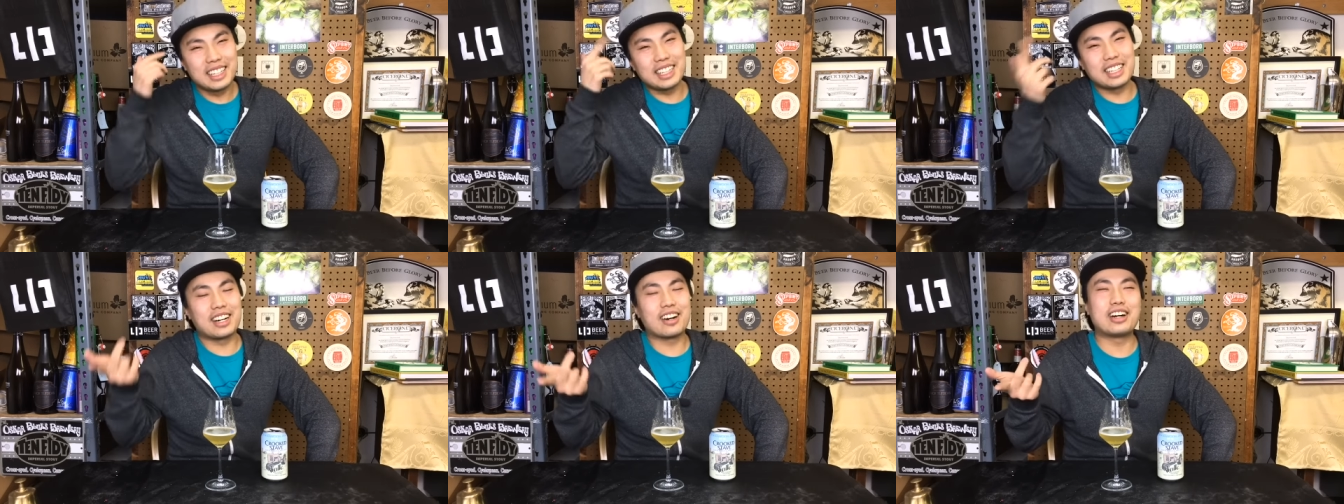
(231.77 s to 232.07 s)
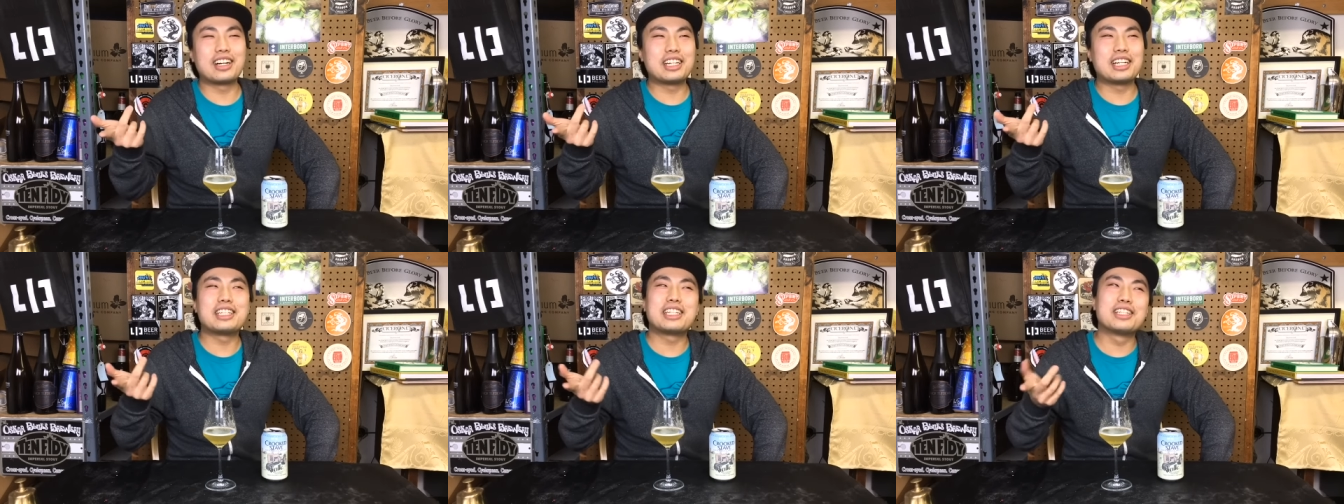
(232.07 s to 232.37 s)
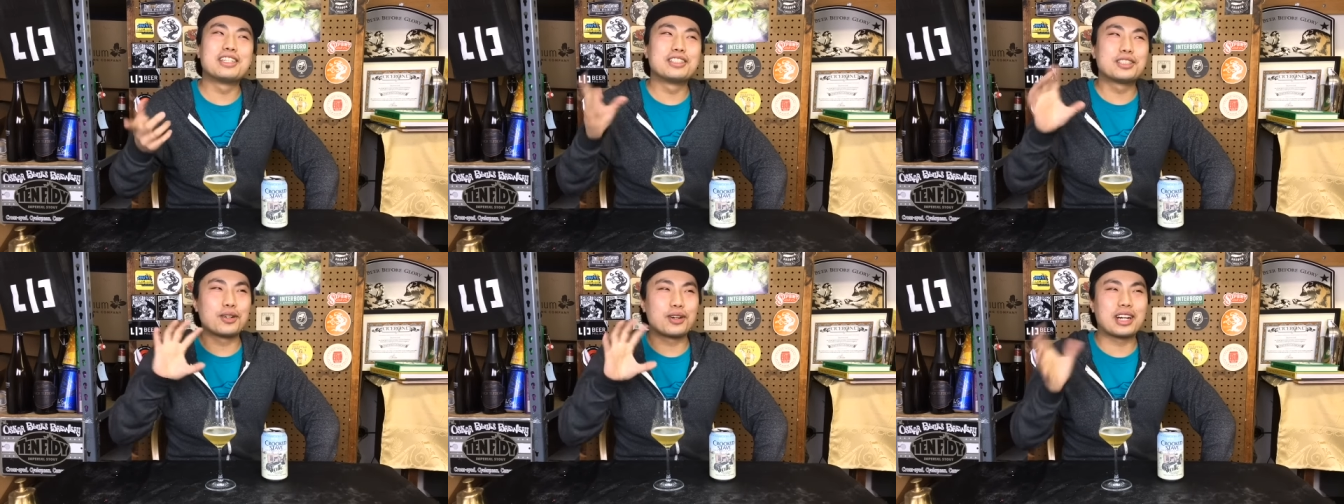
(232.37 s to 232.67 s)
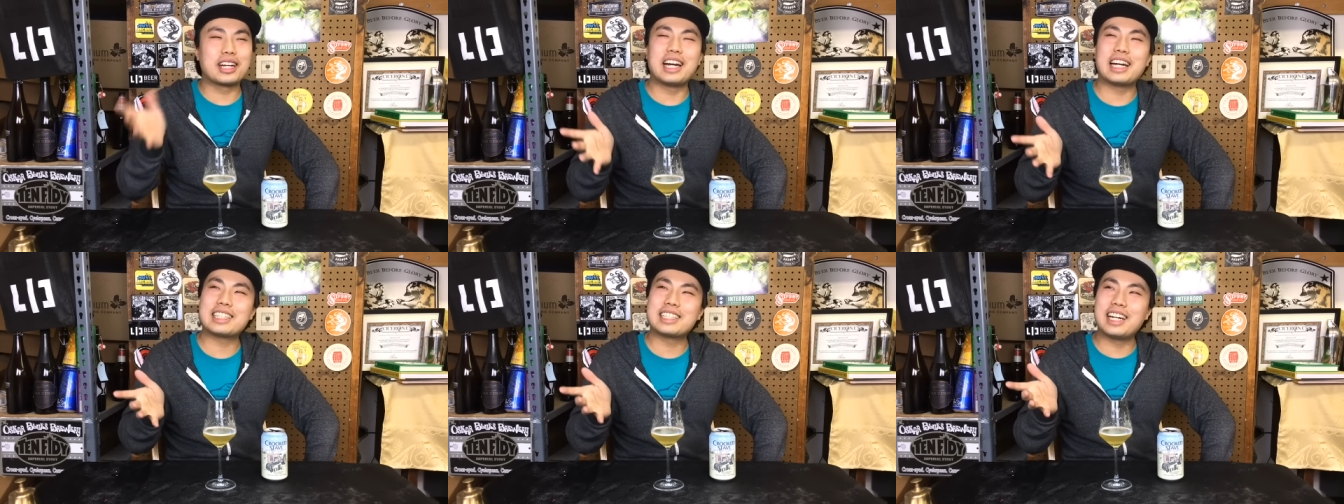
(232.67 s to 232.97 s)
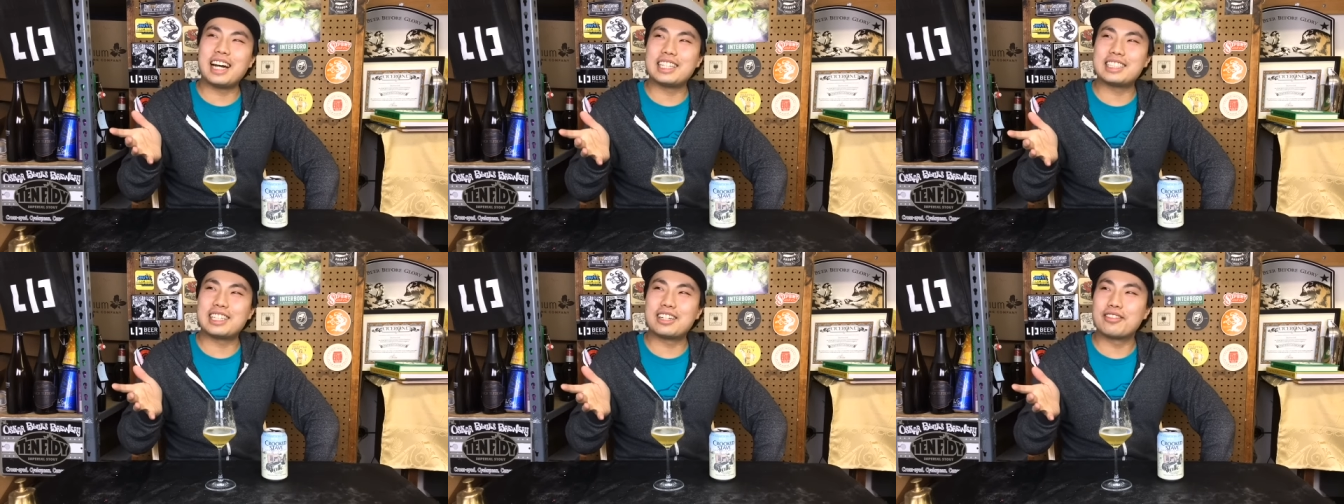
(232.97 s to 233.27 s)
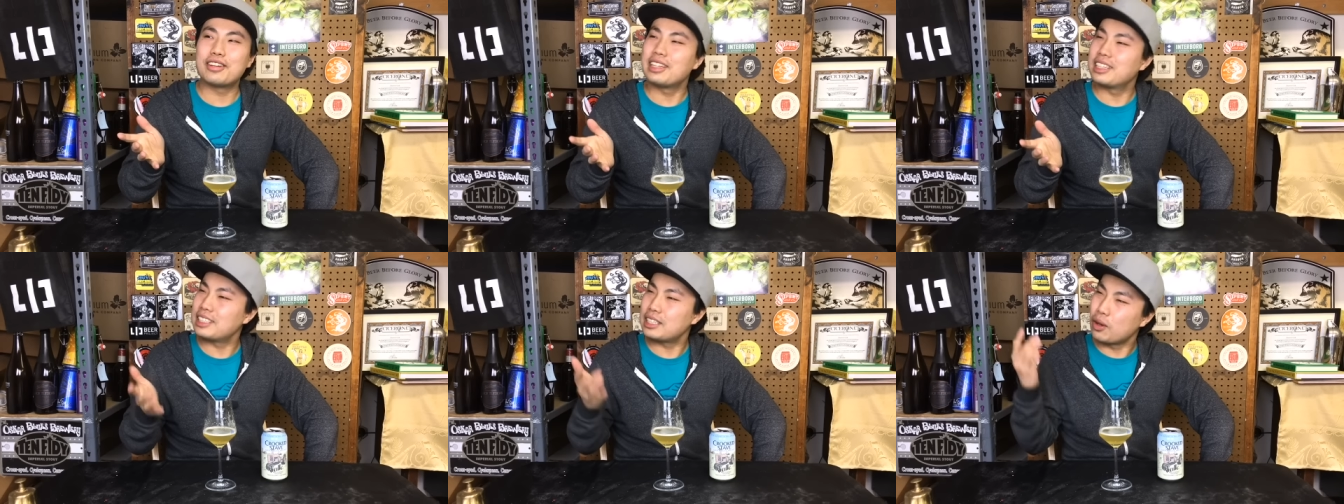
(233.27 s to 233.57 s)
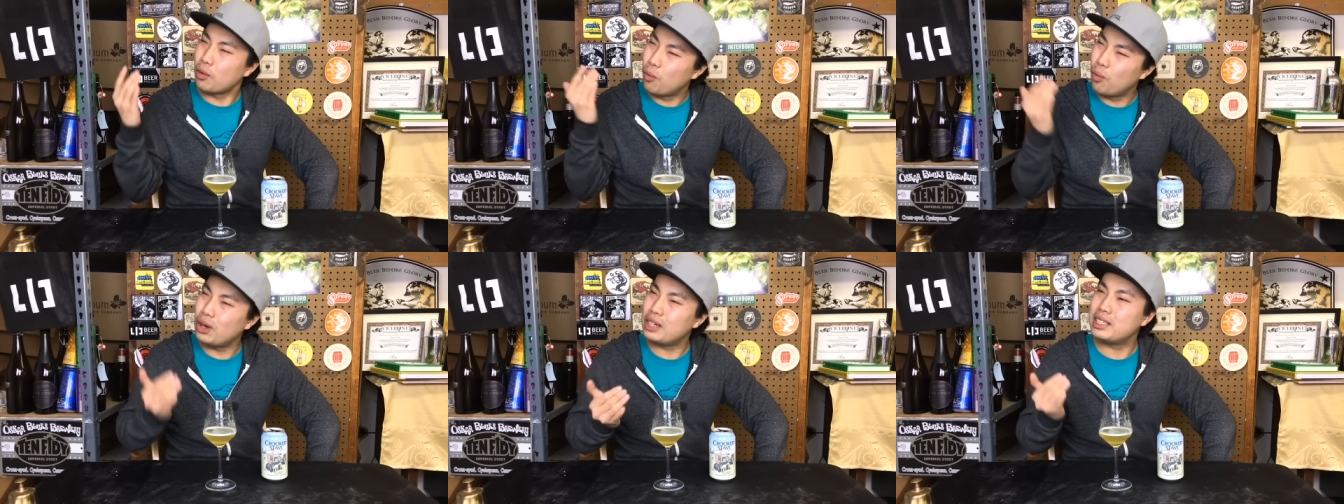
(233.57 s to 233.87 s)
you know, you sort of connect the dots, and I realized,
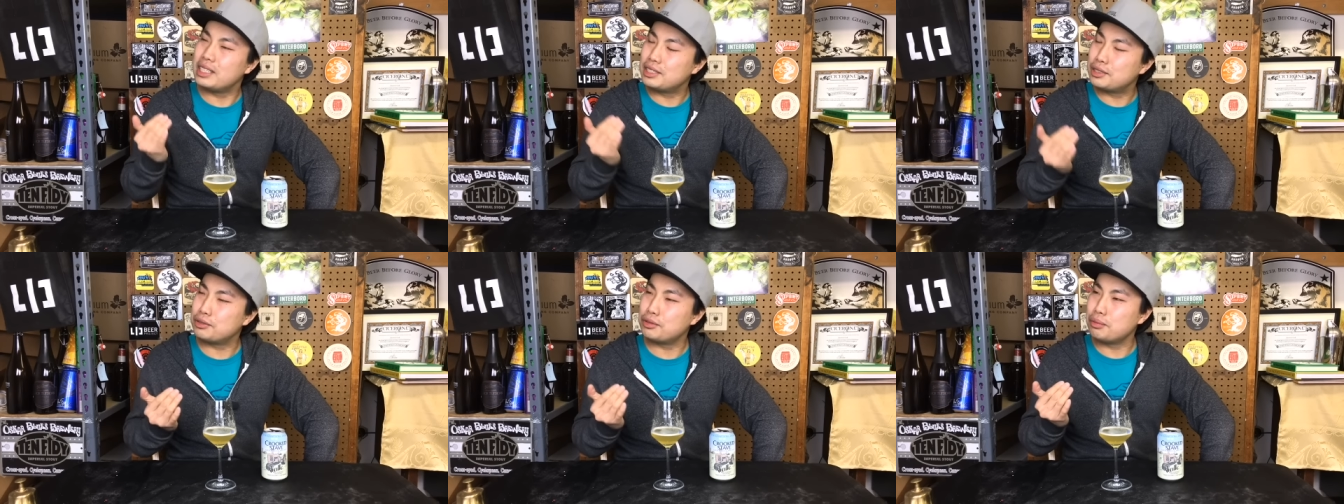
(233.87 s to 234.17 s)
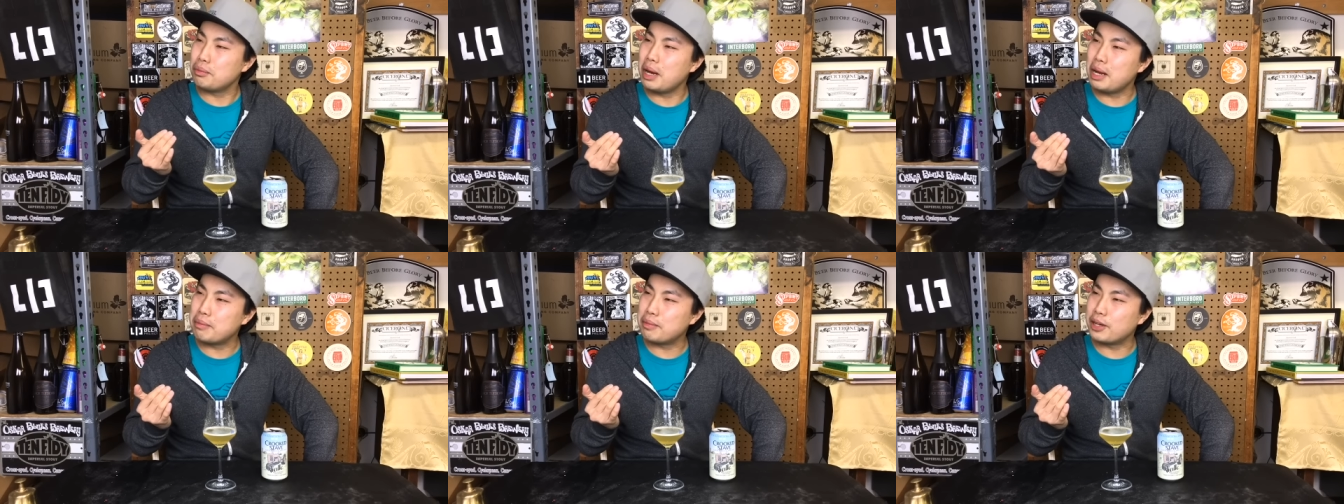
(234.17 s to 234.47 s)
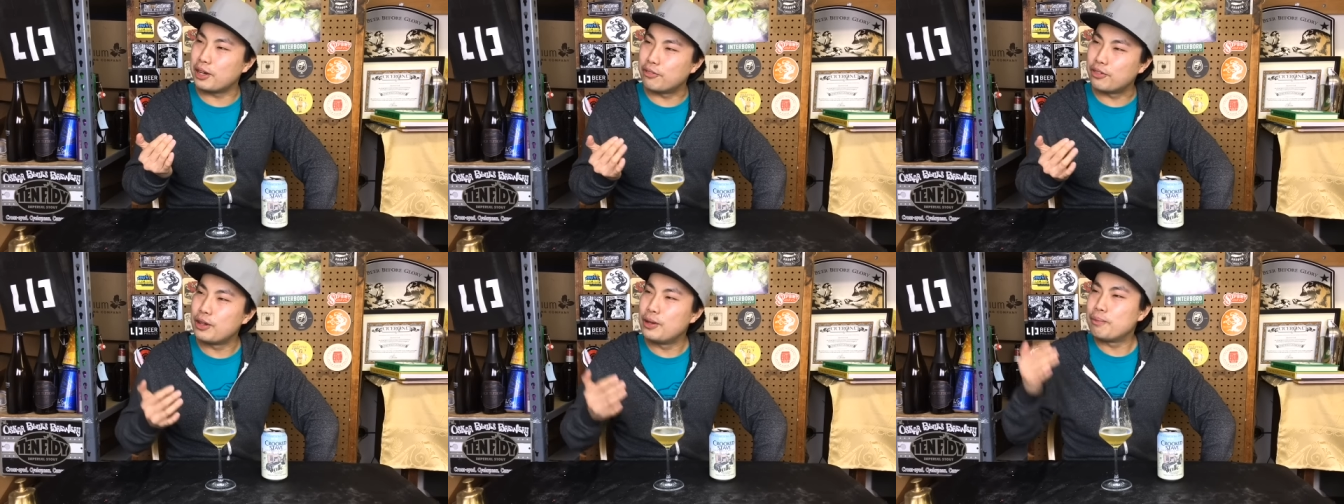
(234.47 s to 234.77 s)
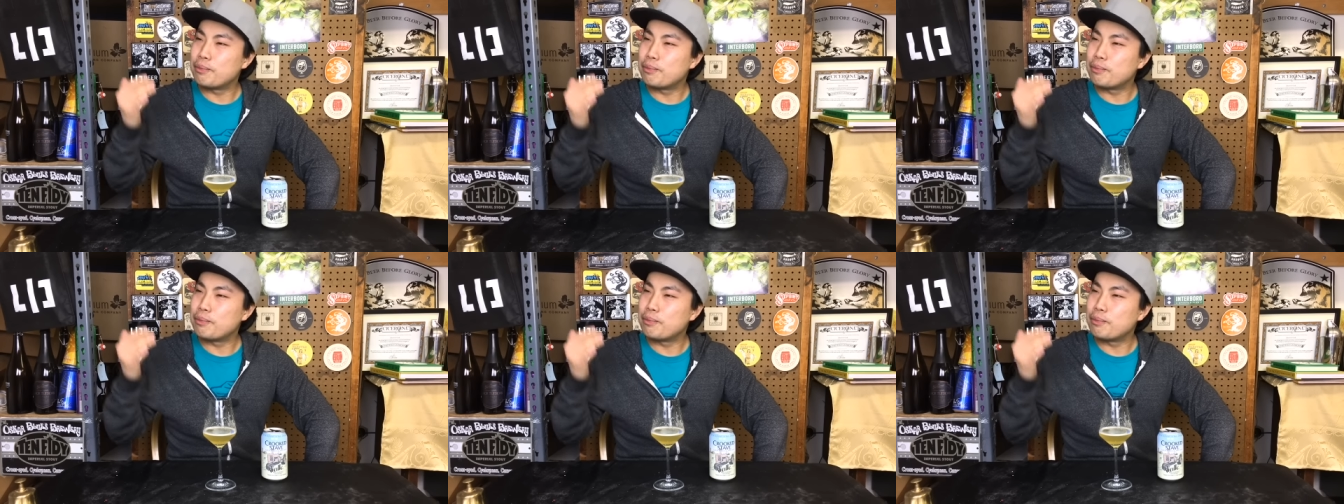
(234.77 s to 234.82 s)
like, what does this remind me of?